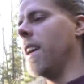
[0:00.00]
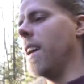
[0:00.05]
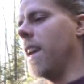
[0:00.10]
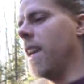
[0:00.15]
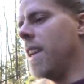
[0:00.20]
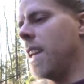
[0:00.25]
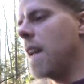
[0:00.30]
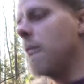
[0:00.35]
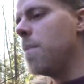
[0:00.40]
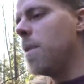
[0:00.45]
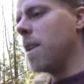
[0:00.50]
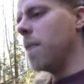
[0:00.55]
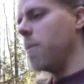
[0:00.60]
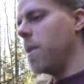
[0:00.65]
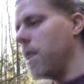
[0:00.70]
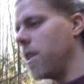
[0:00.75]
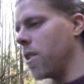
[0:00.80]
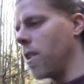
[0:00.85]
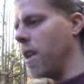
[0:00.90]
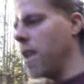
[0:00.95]
enabling
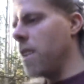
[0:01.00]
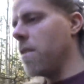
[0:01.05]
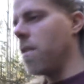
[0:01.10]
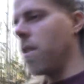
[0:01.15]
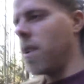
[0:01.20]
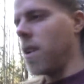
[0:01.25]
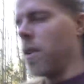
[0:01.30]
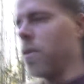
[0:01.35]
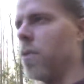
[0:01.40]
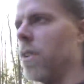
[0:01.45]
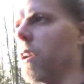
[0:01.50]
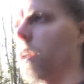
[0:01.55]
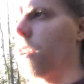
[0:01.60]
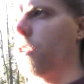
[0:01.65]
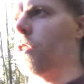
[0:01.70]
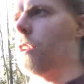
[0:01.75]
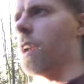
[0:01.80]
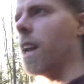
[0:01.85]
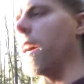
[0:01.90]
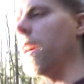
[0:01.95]
me to live a very
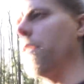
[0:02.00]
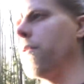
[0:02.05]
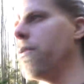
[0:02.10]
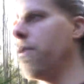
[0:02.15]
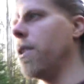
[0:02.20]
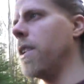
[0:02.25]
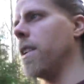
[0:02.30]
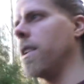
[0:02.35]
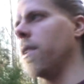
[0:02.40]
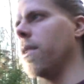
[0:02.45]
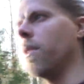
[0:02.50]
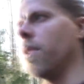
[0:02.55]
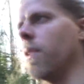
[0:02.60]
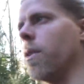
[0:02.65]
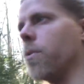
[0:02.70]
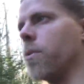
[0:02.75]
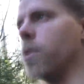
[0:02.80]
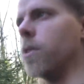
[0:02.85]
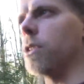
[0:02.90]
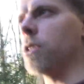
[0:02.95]
good life,
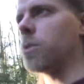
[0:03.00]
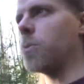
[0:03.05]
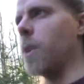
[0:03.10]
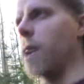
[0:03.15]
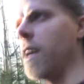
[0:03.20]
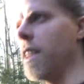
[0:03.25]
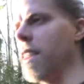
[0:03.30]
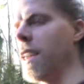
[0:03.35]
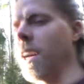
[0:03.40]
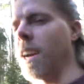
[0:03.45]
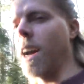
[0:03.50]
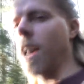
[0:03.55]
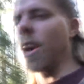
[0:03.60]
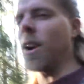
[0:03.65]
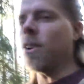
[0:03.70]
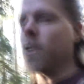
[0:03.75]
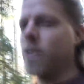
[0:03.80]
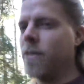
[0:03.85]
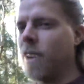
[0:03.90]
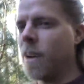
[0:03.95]
of course with a
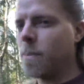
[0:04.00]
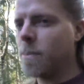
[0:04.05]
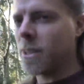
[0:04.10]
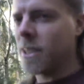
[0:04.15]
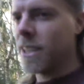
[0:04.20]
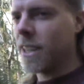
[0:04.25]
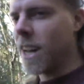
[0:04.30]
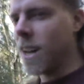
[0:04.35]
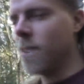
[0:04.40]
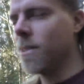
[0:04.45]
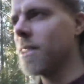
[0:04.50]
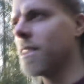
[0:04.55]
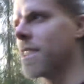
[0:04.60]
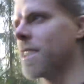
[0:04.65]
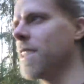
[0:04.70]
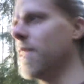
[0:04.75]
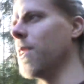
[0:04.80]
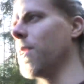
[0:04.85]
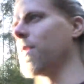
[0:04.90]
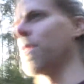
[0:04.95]
lot of ups and
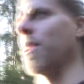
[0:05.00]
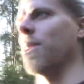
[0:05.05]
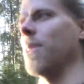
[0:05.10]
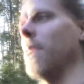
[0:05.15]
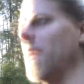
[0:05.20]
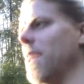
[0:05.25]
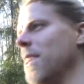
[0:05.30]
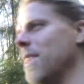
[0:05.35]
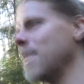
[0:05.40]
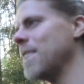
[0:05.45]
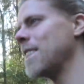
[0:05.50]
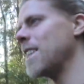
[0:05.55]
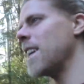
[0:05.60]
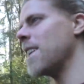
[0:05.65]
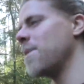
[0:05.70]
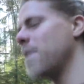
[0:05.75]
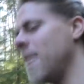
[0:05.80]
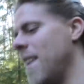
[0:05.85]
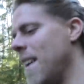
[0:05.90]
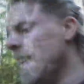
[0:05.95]
downs, not only good
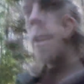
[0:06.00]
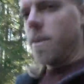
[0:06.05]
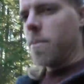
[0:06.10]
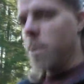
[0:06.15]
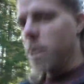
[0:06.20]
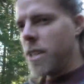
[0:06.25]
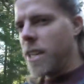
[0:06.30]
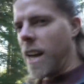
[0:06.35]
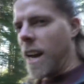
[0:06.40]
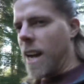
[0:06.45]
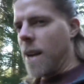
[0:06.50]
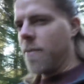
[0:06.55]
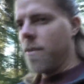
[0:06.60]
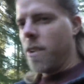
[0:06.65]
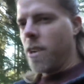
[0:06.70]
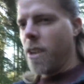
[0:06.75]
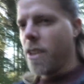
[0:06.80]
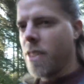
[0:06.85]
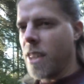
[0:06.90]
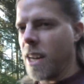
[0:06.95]
stuff, but yeah, I'm
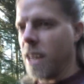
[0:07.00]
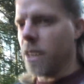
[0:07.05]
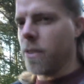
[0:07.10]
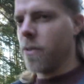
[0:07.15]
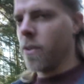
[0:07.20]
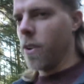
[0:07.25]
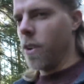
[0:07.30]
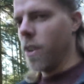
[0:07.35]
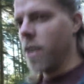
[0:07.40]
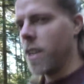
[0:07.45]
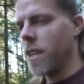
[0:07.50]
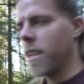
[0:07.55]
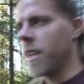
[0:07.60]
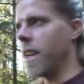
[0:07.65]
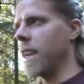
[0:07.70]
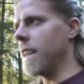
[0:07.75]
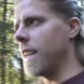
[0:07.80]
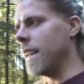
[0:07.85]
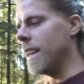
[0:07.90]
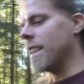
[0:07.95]
very thankful
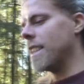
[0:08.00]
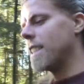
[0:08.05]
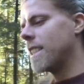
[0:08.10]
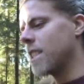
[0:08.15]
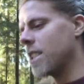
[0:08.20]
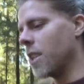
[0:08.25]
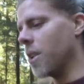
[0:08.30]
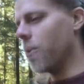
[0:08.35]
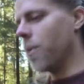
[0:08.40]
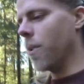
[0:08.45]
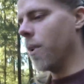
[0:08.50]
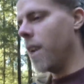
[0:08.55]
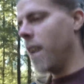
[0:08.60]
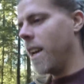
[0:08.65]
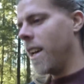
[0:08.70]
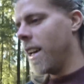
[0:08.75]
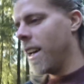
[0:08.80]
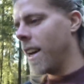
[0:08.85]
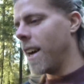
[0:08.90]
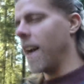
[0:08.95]
at least, so
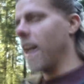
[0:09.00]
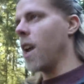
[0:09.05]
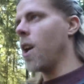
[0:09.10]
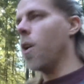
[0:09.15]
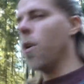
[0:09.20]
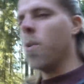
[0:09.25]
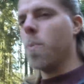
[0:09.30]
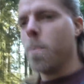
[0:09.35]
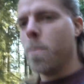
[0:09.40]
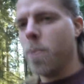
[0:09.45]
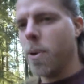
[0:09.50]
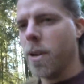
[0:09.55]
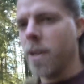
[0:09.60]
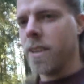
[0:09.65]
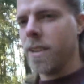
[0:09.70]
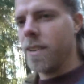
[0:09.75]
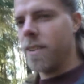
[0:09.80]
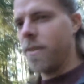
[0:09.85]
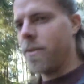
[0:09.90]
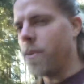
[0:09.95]
I hope
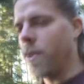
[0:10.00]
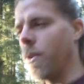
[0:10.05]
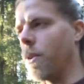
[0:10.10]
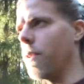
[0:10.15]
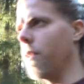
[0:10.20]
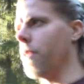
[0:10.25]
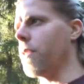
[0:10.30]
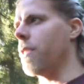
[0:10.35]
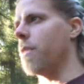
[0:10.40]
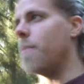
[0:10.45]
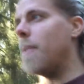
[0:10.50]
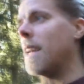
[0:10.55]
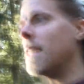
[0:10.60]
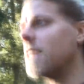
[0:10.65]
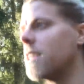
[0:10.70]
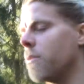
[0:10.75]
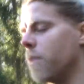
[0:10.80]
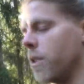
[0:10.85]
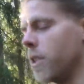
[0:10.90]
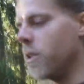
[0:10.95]
for the
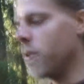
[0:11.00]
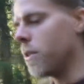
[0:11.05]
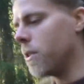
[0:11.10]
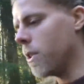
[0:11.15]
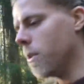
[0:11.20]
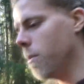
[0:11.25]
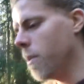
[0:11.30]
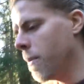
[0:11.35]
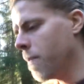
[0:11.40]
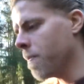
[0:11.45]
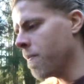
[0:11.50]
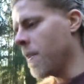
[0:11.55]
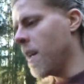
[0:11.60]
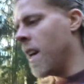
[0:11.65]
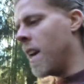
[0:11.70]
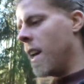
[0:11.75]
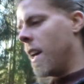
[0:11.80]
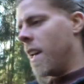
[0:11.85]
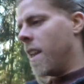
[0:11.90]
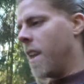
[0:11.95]
best for YouTube.
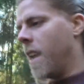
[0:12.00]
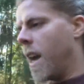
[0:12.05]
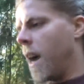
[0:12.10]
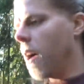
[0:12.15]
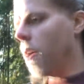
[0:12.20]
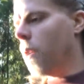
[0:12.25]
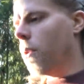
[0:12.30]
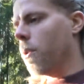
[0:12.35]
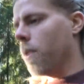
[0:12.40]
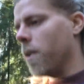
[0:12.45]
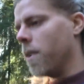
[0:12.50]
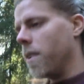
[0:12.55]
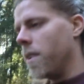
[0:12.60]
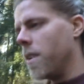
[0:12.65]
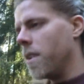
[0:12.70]
Now,